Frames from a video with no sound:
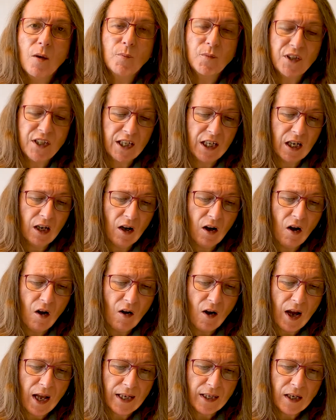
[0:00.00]

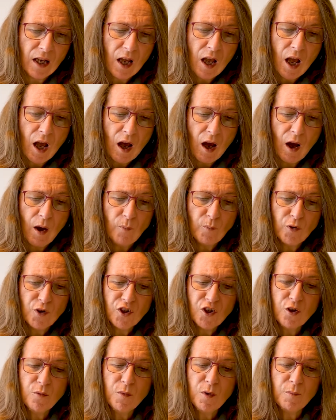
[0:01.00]
decline,
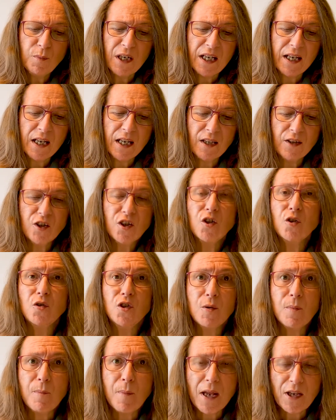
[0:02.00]
presumably into
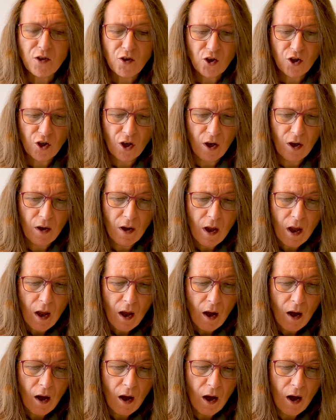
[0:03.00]
dementia,
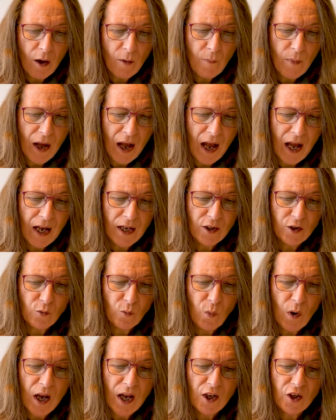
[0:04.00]
and
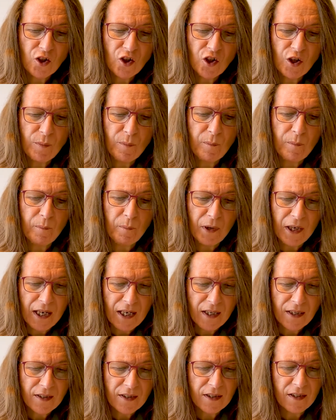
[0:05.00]
where she
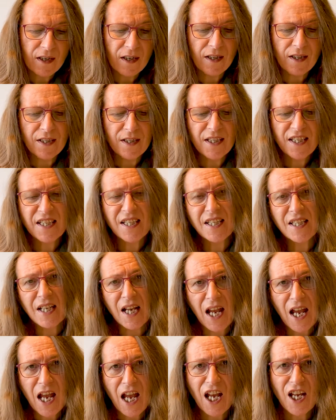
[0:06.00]
blinked and
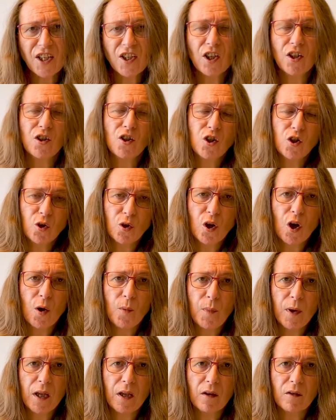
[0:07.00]
stared and took her
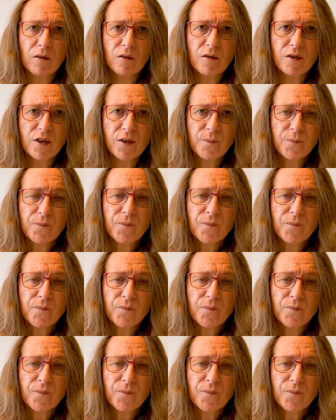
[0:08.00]
pills.